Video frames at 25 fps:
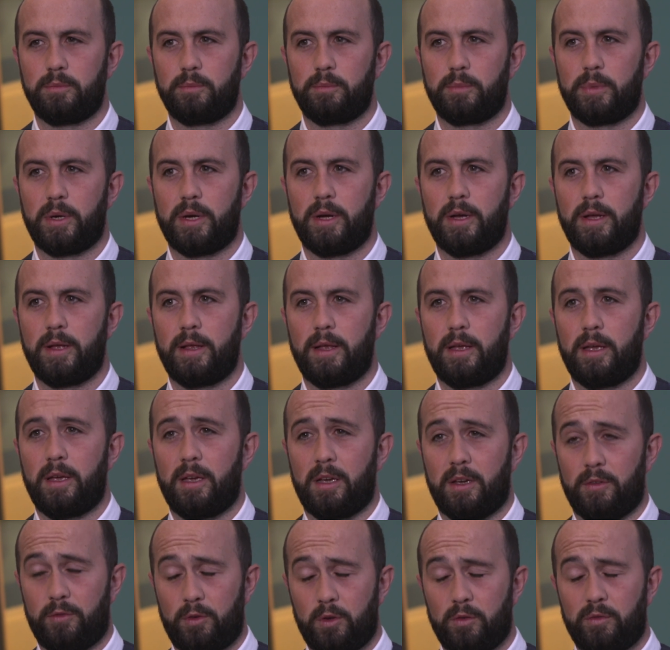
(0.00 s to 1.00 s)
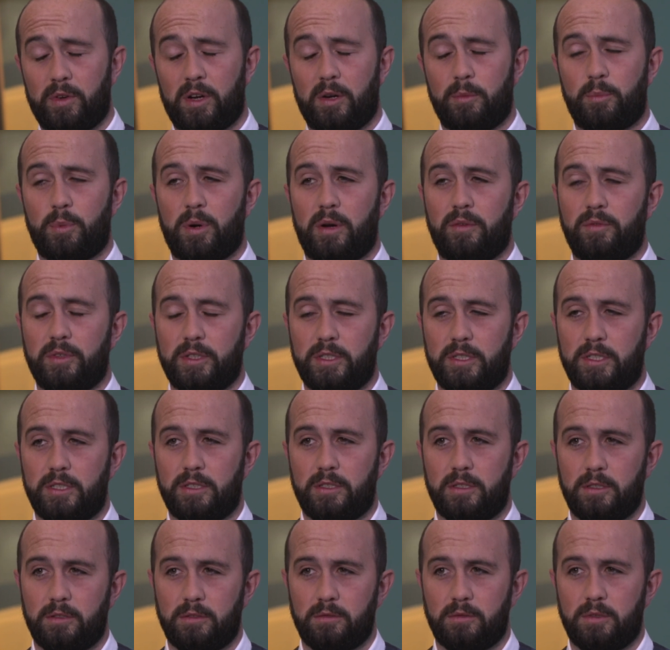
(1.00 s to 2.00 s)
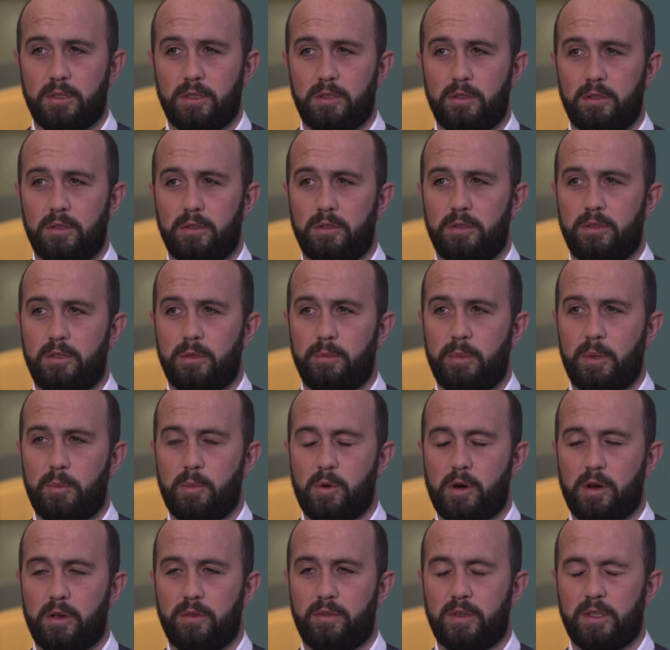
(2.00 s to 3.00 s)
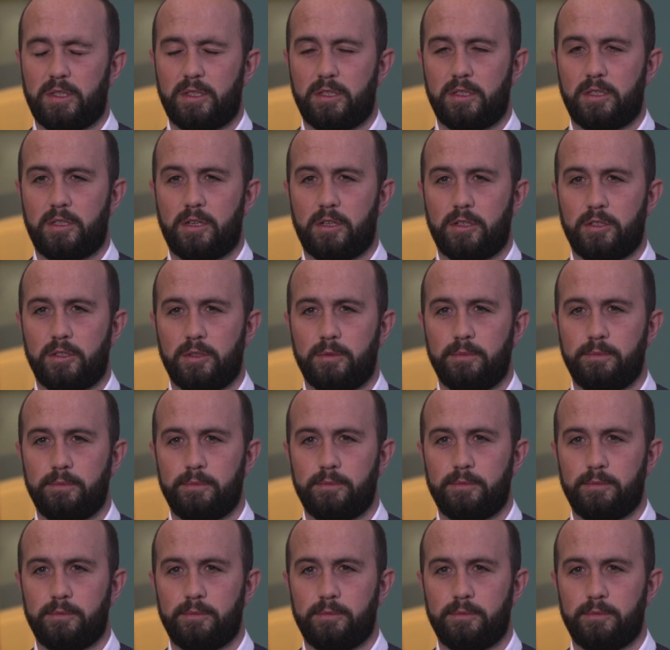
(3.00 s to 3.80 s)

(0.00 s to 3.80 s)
But I feel very privileged to be part of this discussion.